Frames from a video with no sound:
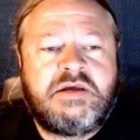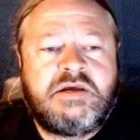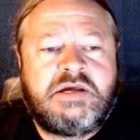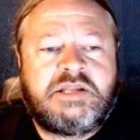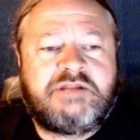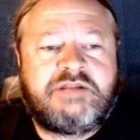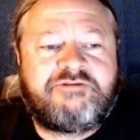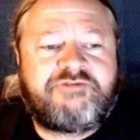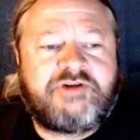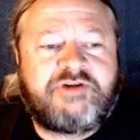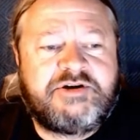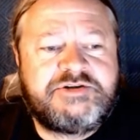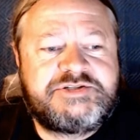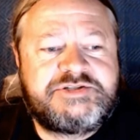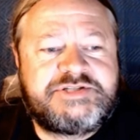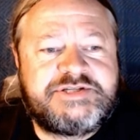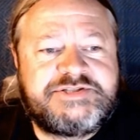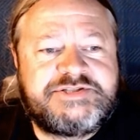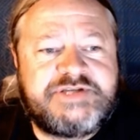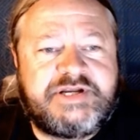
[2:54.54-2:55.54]
the first
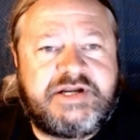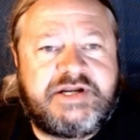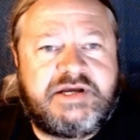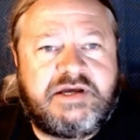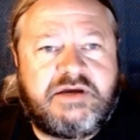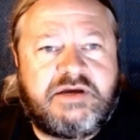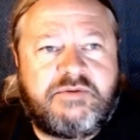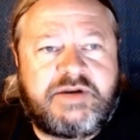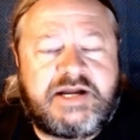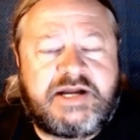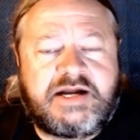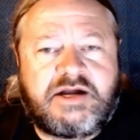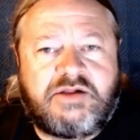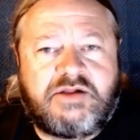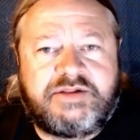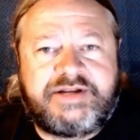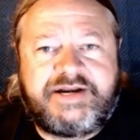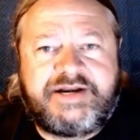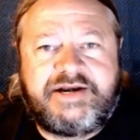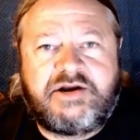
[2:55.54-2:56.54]
is an, uh, what I
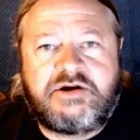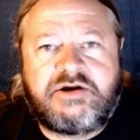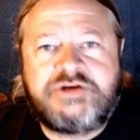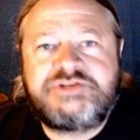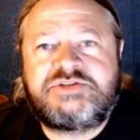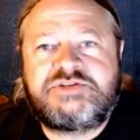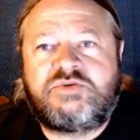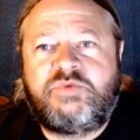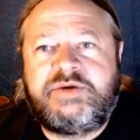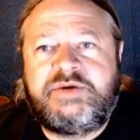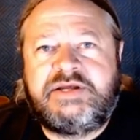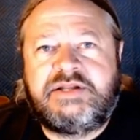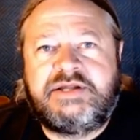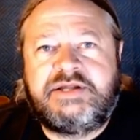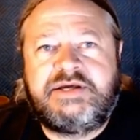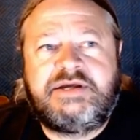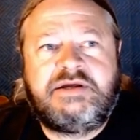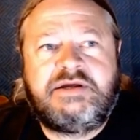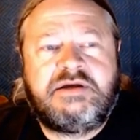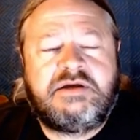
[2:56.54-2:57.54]
call an inertial
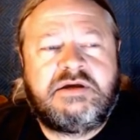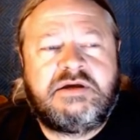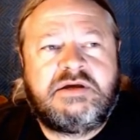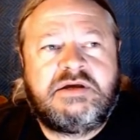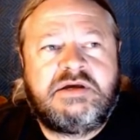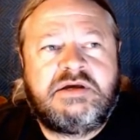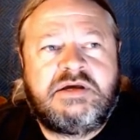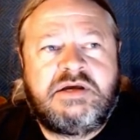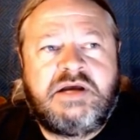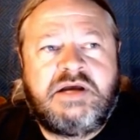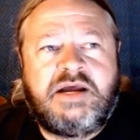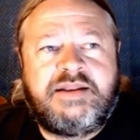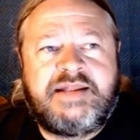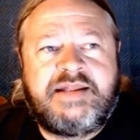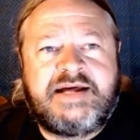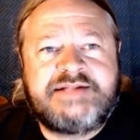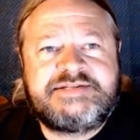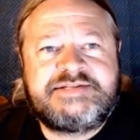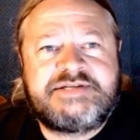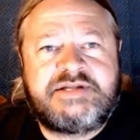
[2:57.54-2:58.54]
wheelie, and
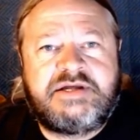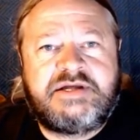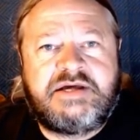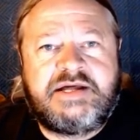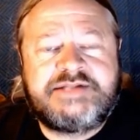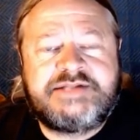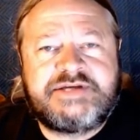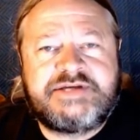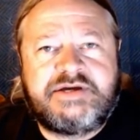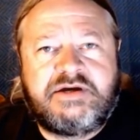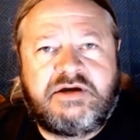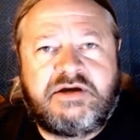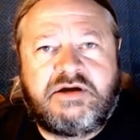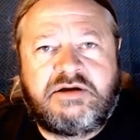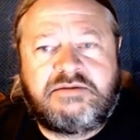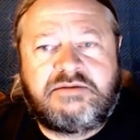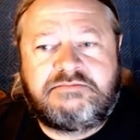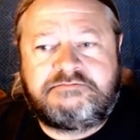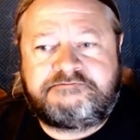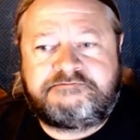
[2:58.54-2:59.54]
that's a that's a
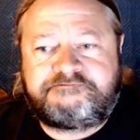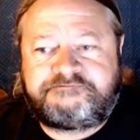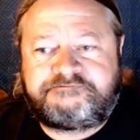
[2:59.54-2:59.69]
um,